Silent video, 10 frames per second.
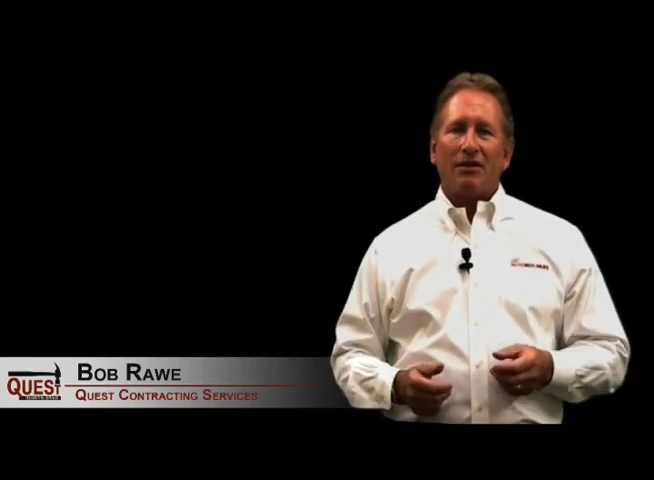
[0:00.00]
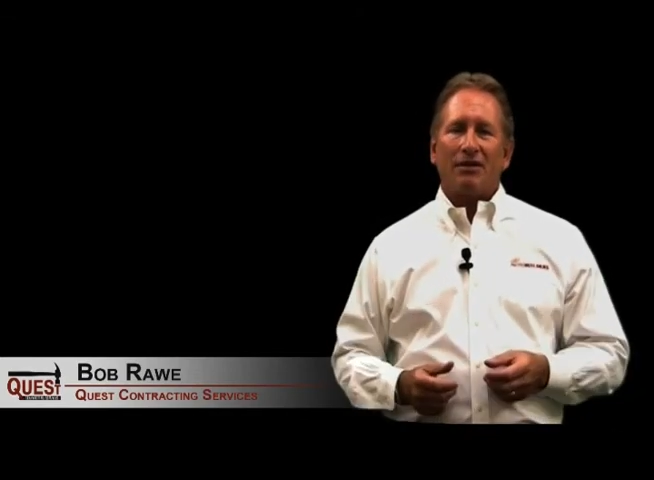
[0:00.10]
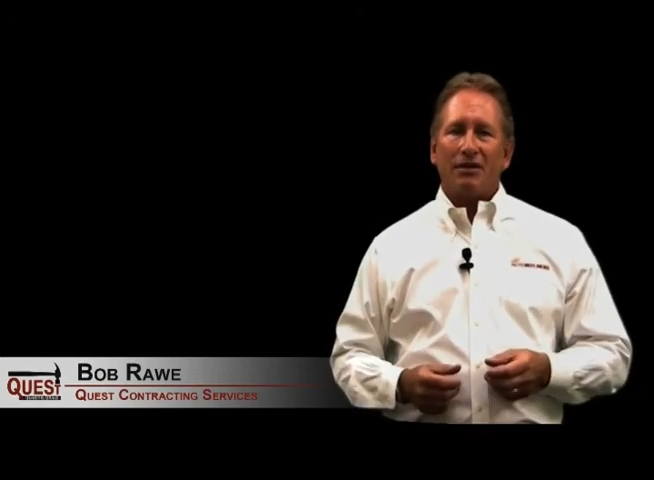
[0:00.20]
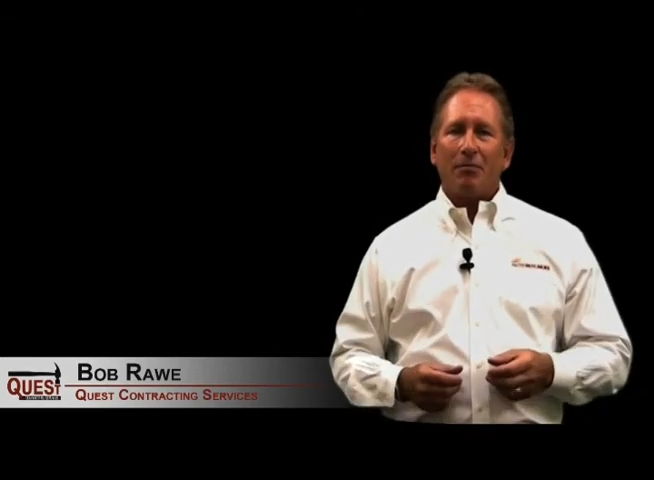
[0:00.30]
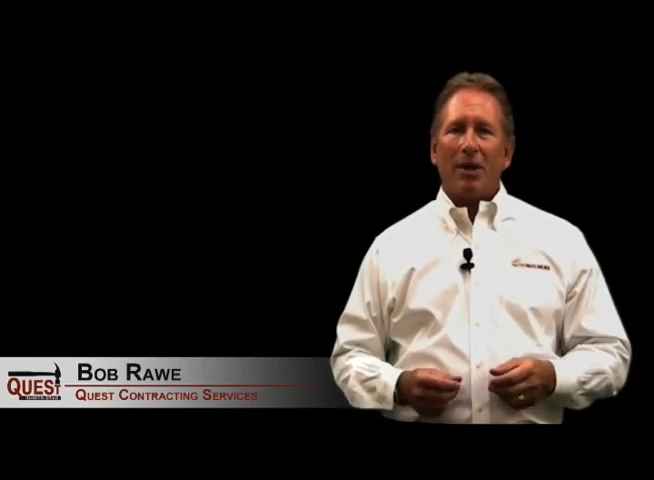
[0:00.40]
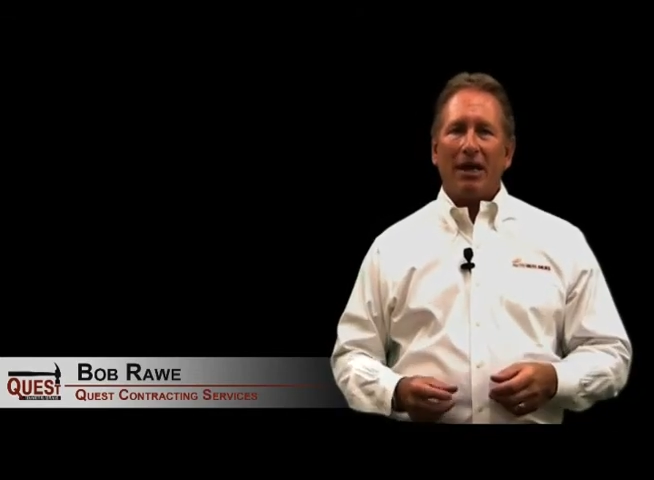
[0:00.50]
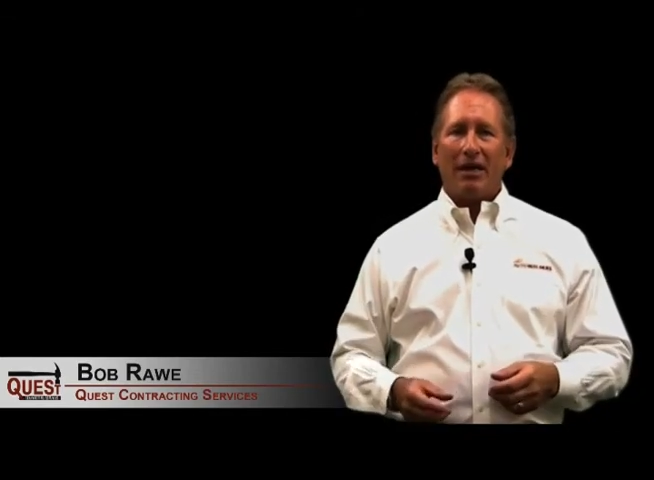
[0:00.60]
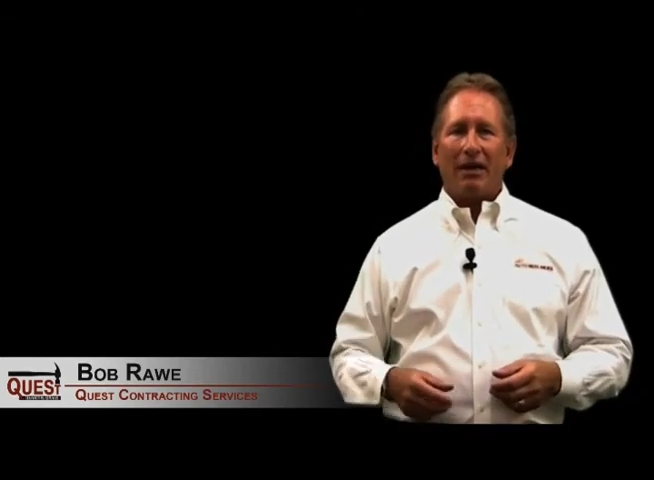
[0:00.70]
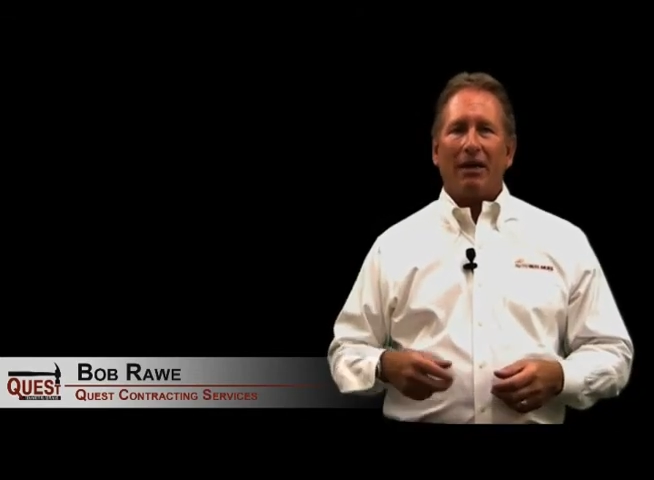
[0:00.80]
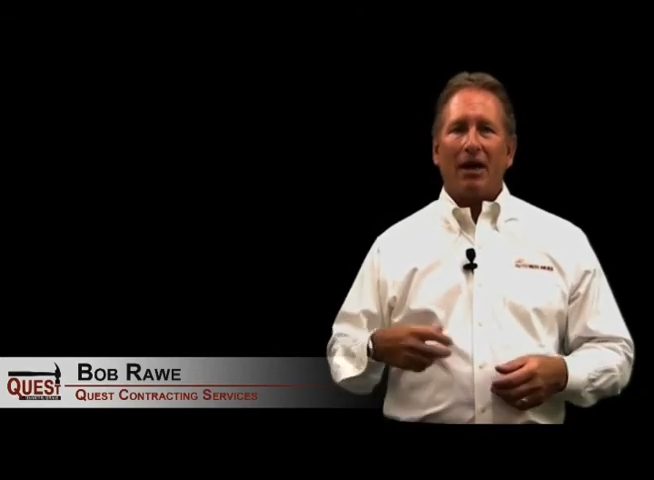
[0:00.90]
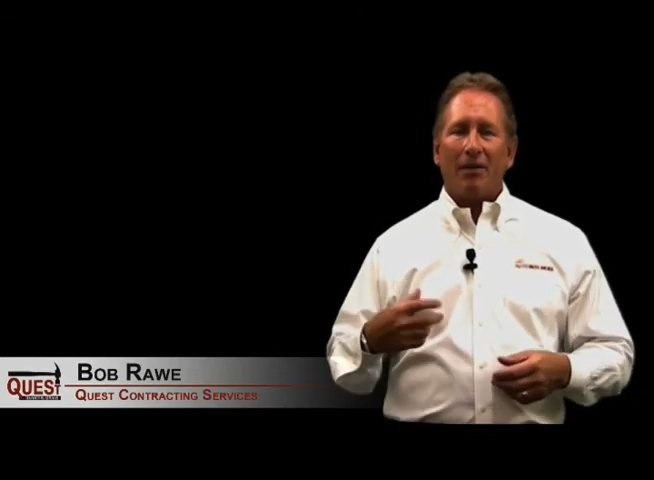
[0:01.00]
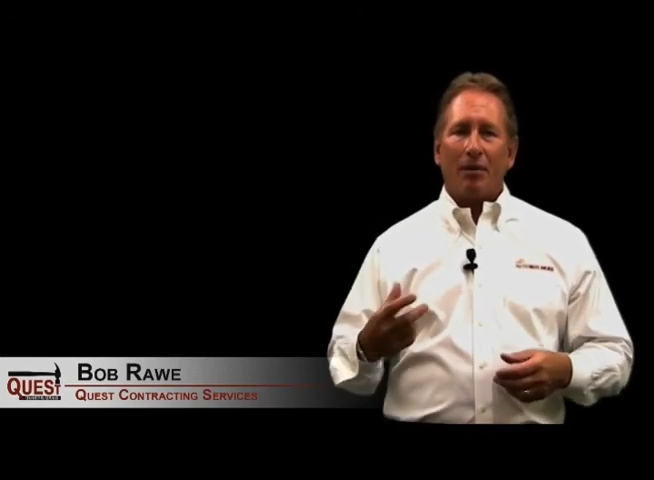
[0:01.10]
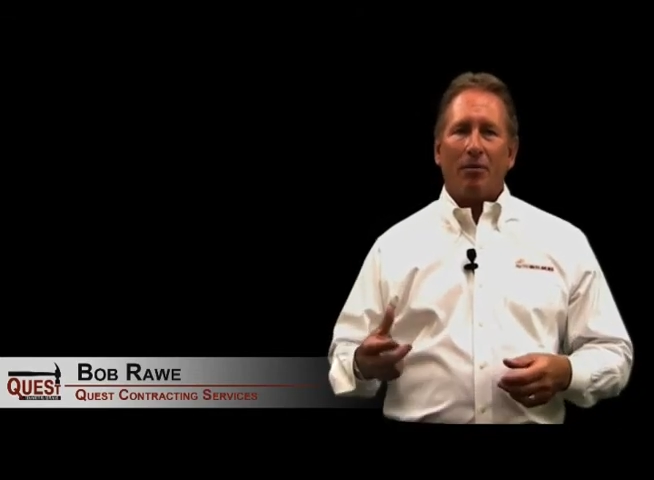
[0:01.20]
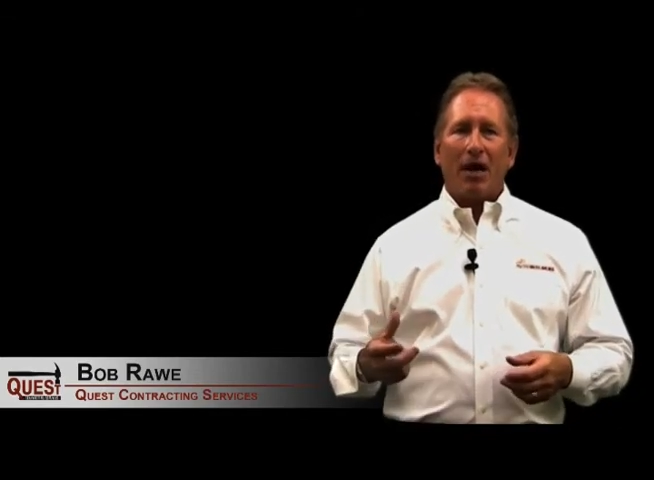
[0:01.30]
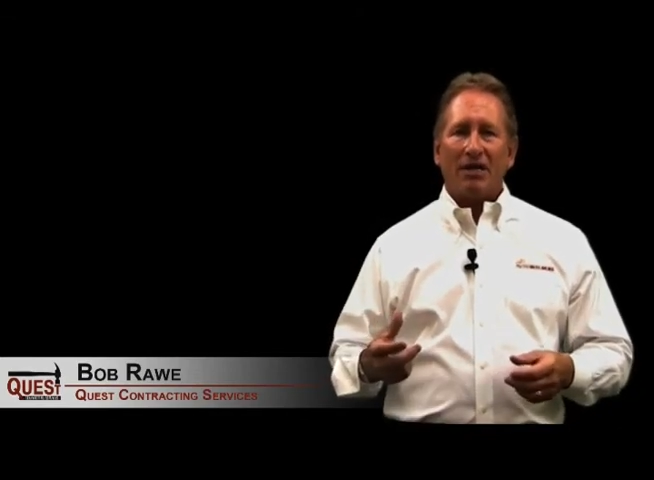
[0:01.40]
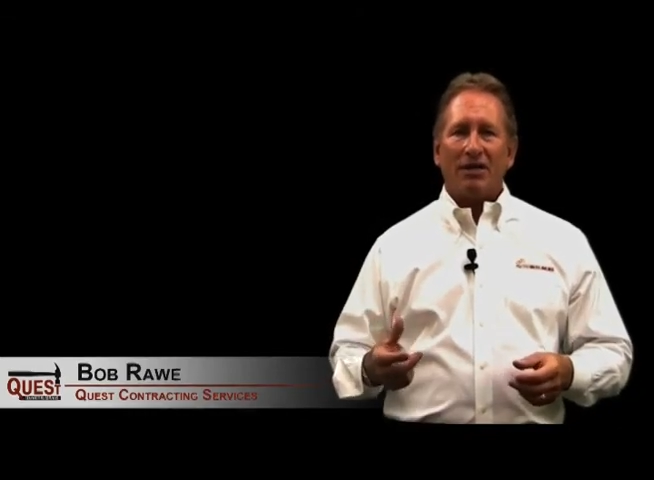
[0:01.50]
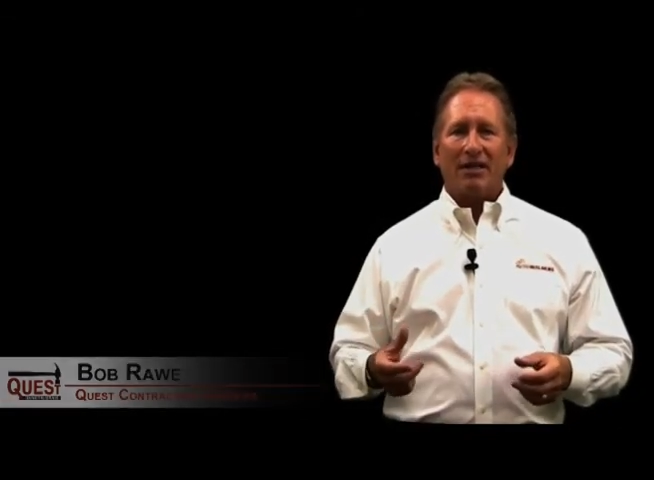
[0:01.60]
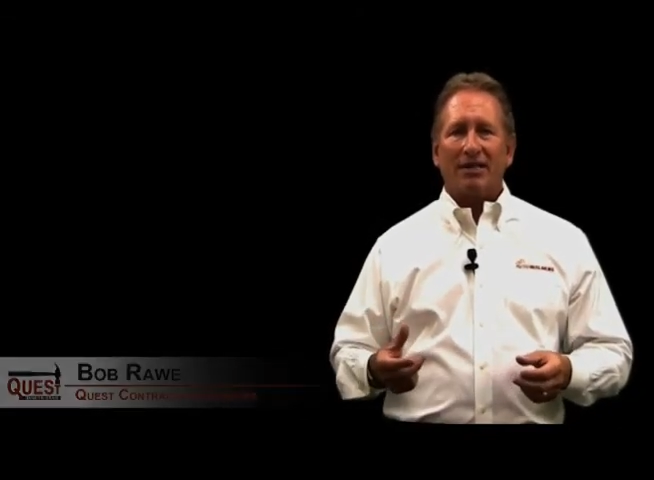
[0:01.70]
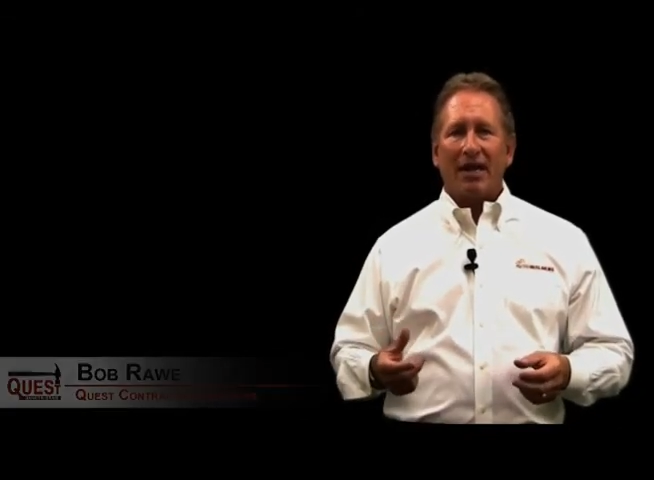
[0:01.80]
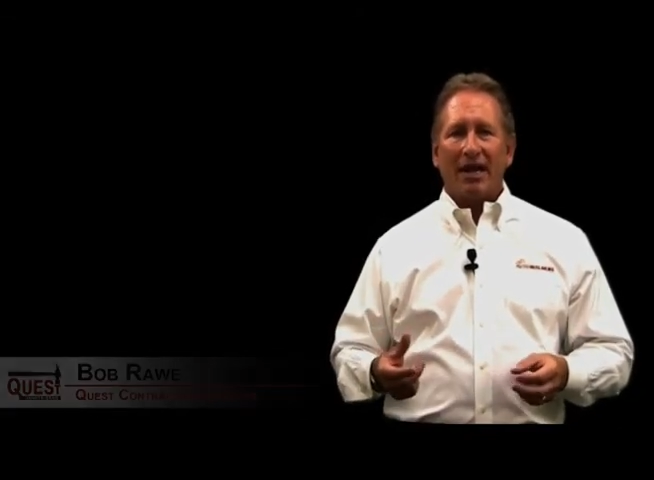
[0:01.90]
just depending on the project
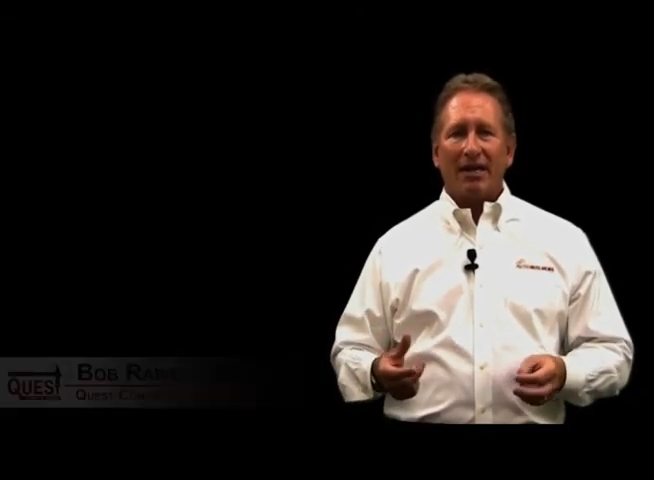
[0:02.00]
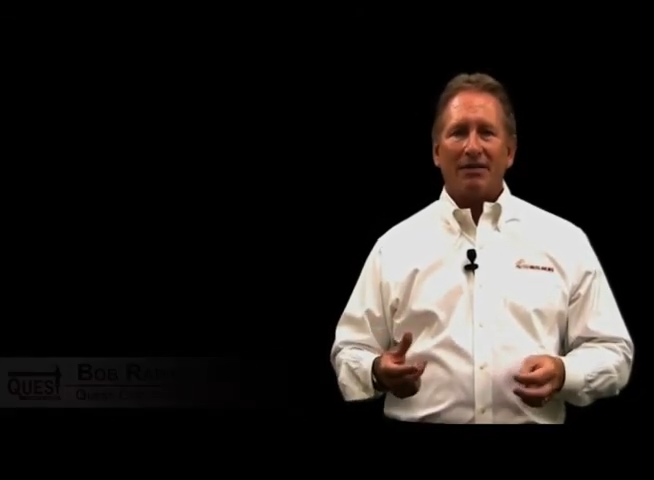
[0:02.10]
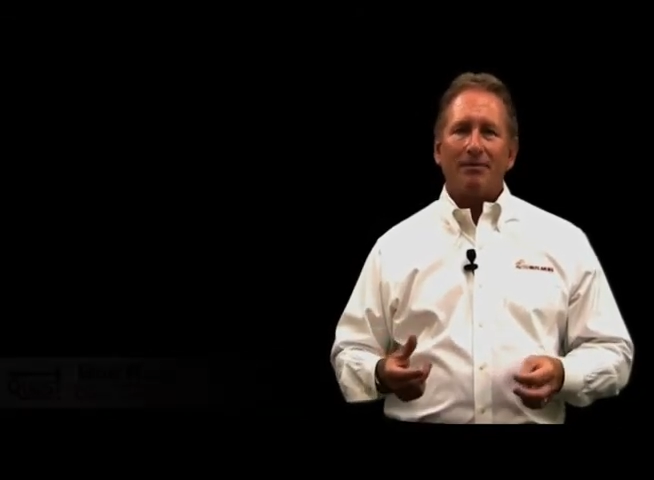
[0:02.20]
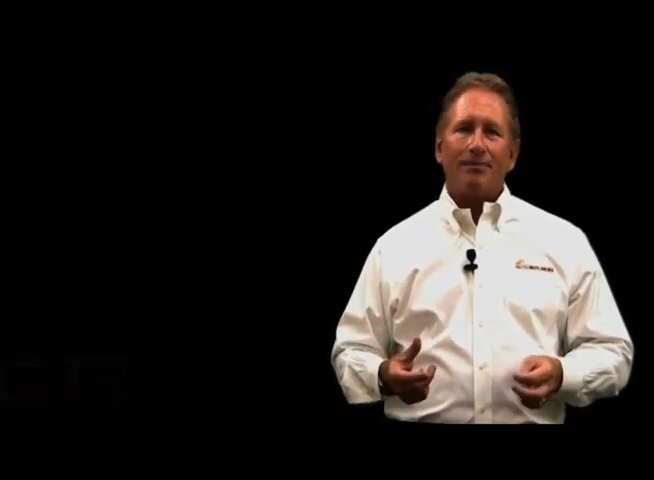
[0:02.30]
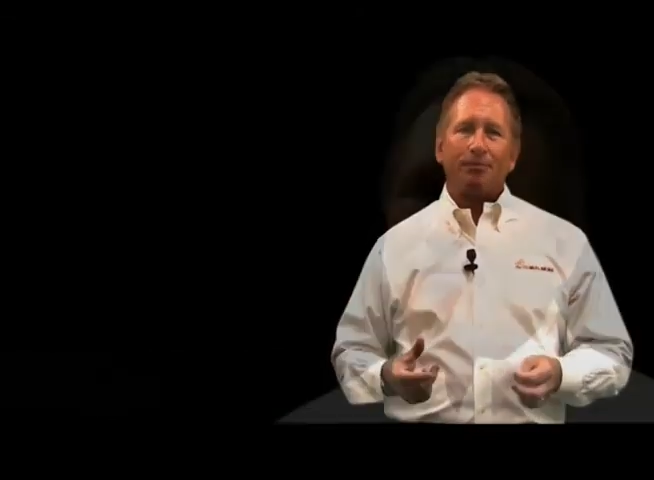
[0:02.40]
size.